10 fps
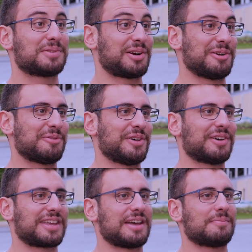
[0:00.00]

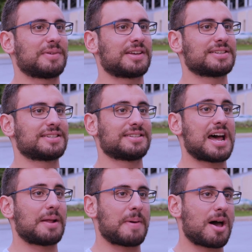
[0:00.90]
Paternoville again, because it's
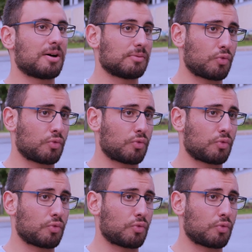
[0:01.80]
not about